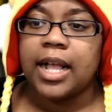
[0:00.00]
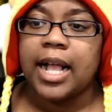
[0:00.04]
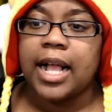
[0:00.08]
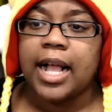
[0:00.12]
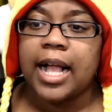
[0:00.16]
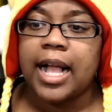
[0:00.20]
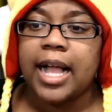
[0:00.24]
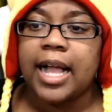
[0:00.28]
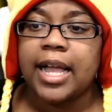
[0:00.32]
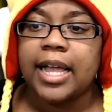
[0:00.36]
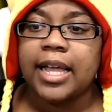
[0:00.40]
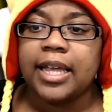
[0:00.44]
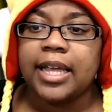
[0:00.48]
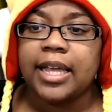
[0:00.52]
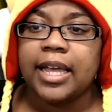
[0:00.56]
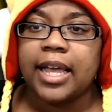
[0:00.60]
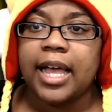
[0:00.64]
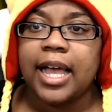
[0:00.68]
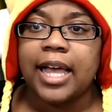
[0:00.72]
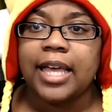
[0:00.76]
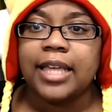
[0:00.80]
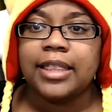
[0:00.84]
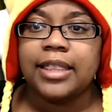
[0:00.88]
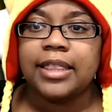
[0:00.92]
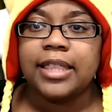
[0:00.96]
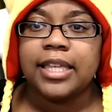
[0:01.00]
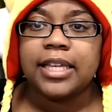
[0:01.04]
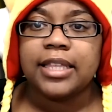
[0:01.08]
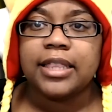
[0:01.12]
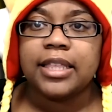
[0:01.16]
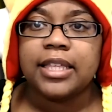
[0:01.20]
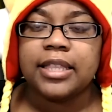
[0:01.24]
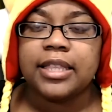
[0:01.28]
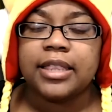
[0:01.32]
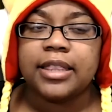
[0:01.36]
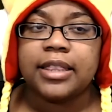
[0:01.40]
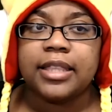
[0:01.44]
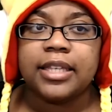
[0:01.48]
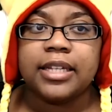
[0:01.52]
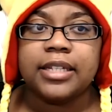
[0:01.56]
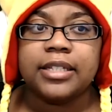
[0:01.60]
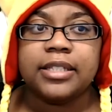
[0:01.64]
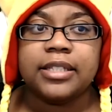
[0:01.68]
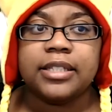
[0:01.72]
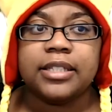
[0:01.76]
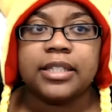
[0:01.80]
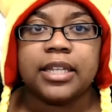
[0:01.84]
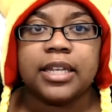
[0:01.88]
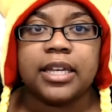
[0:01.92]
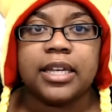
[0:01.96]
I I think that
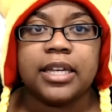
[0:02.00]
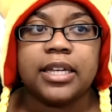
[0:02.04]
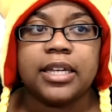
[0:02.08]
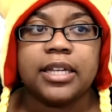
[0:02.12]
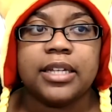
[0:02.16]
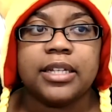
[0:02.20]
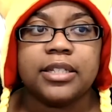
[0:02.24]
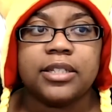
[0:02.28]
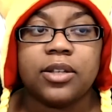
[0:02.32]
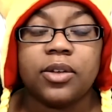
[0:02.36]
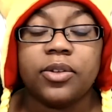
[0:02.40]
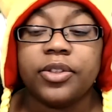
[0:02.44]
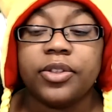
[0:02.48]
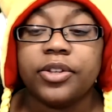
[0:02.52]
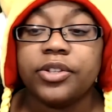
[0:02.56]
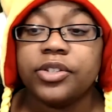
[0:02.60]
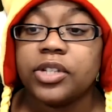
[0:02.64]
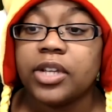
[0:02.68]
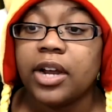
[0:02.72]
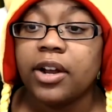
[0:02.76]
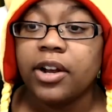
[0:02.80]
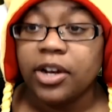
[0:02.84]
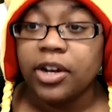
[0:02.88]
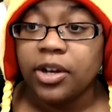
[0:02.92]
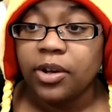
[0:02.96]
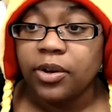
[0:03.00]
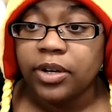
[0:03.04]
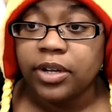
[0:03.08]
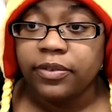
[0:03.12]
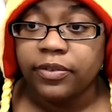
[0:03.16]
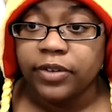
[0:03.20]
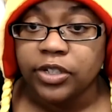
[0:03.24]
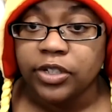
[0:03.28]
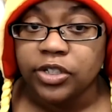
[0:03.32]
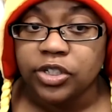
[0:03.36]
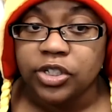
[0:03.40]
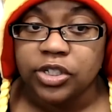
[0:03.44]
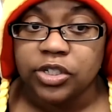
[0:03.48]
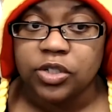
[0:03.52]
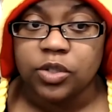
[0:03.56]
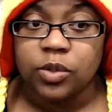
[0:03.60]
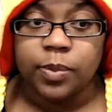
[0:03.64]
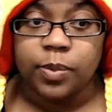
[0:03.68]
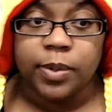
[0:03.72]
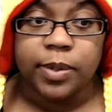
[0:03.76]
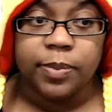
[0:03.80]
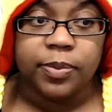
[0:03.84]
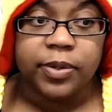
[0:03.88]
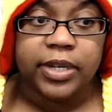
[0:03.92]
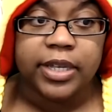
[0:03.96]
this is oh, there's a karaoke version, so
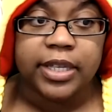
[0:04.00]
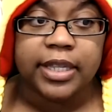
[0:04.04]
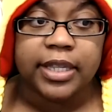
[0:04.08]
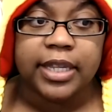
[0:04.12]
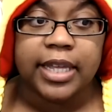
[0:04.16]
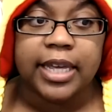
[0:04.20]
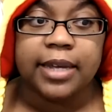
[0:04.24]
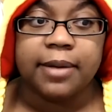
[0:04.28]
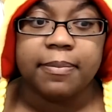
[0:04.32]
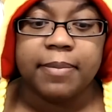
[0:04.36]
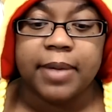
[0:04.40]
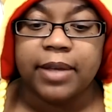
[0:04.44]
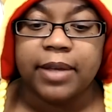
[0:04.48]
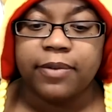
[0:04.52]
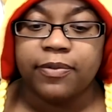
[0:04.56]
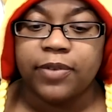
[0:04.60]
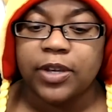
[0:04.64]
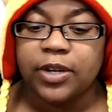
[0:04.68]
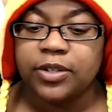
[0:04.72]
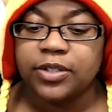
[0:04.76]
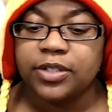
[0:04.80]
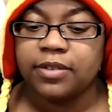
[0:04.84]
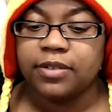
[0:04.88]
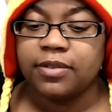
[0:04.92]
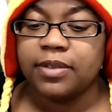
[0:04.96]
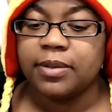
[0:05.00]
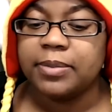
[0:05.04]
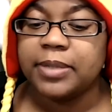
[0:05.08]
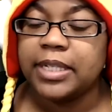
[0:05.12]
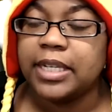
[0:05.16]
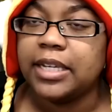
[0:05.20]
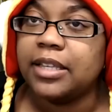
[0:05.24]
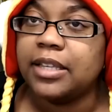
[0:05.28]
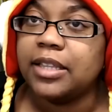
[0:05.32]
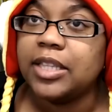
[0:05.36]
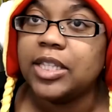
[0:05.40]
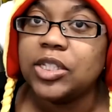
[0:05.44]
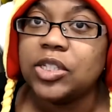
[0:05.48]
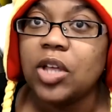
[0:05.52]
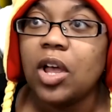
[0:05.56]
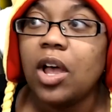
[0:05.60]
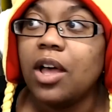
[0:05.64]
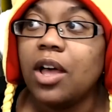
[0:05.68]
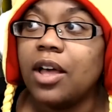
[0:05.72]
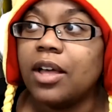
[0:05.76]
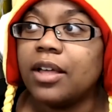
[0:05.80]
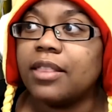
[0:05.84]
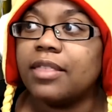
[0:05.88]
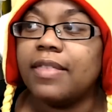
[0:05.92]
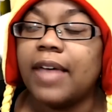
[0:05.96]
people can like make videos of them singing the
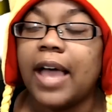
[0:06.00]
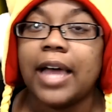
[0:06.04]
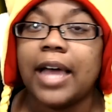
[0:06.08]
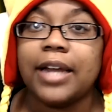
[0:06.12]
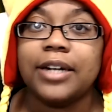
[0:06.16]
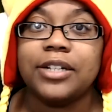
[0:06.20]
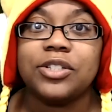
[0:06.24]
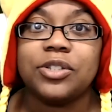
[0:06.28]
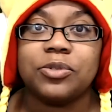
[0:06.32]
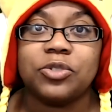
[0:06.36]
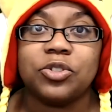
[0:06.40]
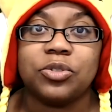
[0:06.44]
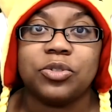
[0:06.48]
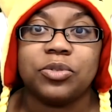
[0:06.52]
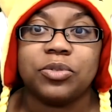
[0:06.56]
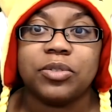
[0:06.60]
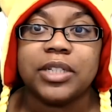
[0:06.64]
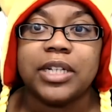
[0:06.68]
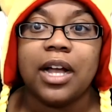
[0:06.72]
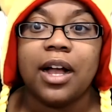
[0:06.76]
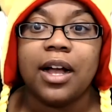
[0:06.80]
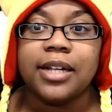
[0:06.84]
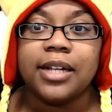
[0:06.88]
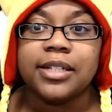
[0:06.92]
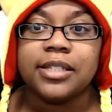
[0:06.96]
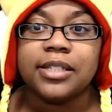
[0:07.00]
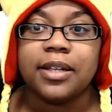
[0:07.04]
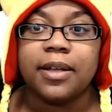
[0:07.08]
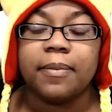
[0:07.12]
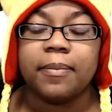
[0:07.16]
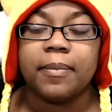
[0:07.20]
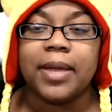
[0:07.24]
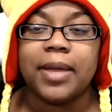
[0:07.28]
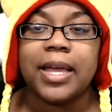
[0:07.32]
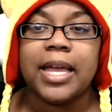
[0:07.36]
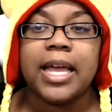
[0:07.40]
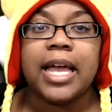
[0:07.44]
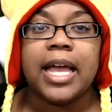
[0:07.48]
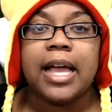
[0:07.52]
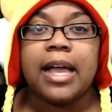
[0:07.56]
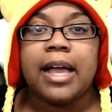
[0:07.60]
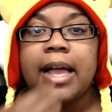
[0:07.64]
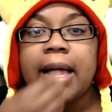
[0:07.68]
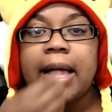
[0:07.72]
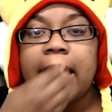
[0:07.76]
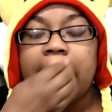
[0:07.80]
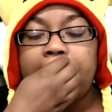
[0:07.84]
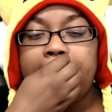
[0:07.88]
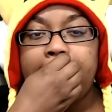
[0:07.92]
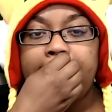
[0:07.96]
song. That is truly awesome.
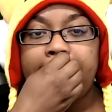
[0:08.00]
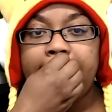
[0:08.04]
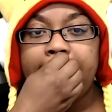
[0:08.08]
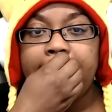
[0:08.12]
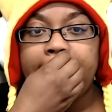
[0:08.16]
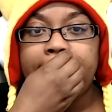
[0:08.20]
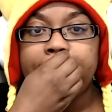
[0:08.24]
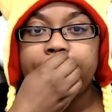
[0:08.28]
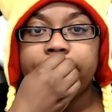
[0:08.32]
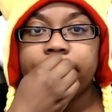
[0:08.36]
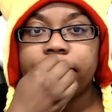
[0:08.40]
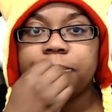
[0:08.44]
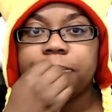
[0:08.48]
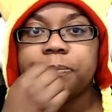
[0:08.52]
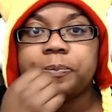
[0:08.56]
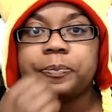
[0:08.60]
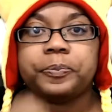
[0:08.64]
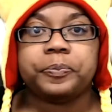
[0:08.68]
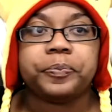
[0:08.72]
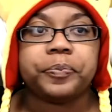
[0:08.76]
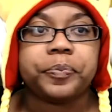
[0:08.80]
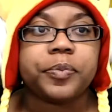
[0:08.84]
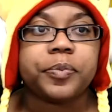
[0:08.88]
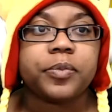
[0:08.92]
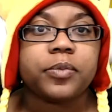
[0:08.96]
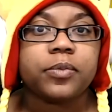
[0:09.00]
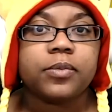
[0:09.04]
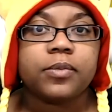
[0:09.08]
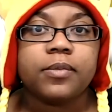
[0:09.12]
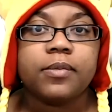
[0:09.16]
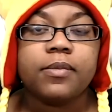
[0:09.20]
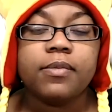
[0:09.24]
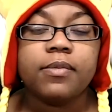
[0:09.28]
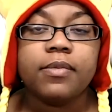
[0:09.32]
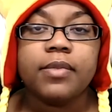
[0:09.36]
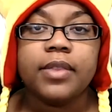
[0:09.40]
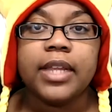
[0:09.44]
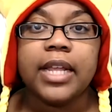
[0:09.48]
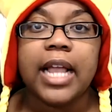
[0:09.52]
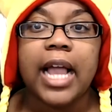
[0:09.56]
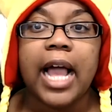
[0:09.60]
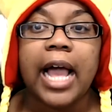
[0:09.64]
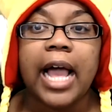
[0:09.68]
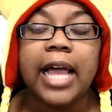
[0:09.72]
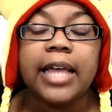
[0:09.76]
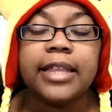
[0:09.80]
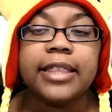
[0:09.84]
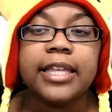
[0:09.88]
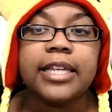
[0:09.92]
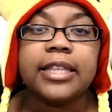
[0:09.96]
Um,
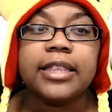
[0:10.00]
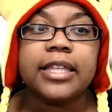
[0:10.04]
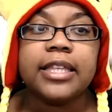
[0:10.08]
I think